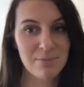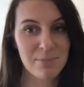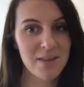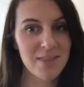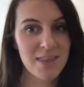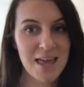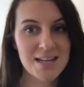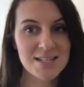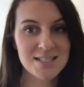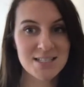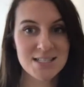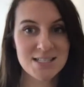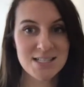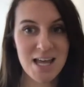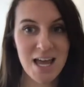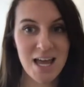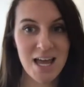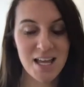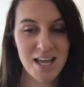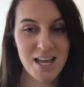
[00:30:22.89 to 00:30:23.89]
But at the end of the
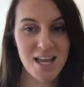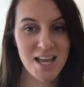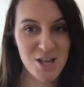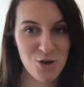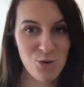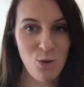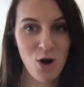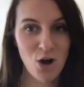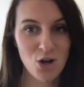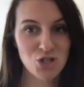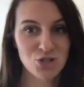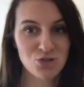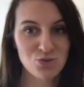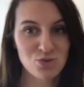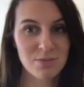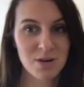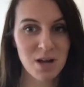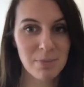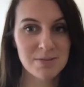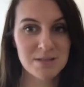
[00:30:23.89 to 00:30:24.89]
day, you are just
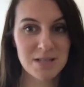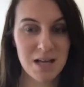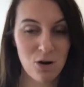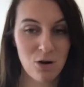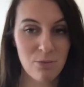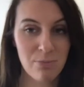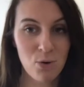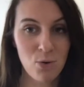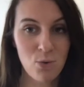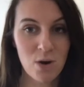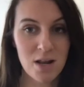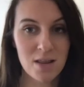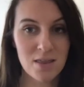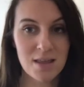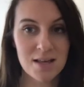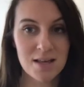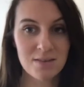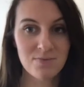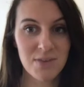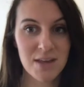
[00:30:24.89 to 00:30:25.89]
swimming up and down a pool, and
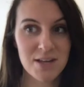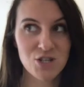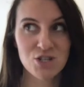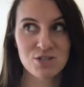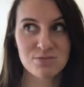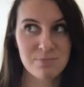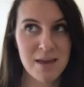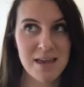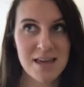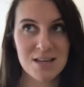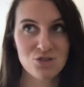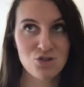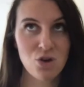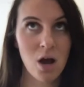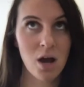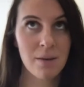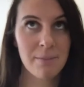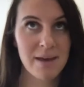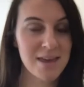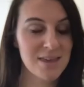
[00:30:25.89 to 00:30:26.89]
they're just
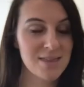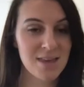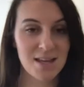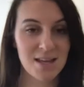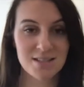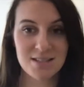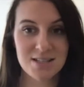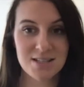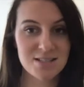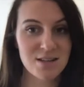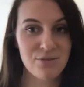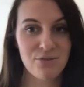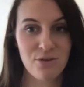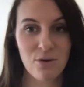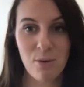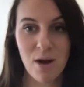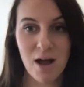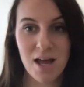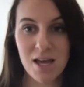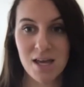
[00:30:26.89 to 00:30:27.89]
trying to make things in a different
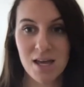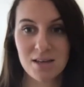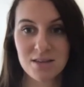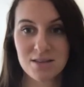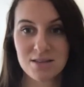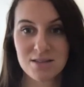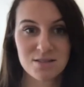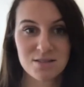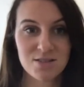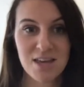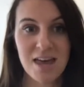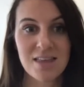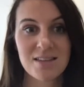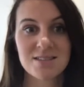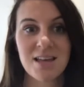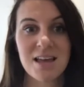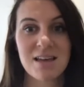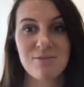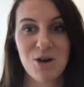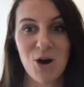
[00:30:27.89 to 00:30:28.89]
way to get the
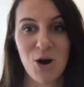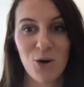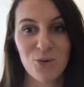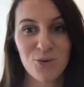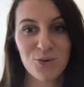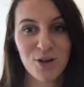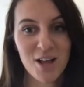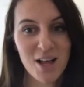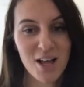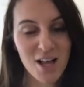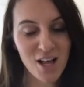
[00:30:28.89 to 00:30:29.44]
same goal.